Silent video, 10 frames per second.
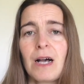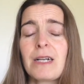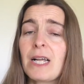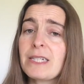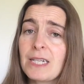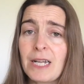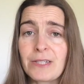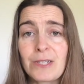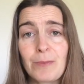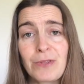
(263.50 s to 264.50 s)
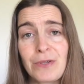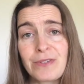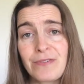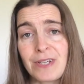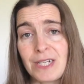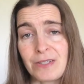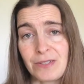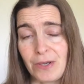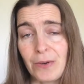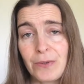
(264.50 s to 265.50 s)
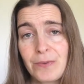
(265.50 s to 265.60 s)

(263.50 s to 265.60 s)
I'd like to let some of those feelings go.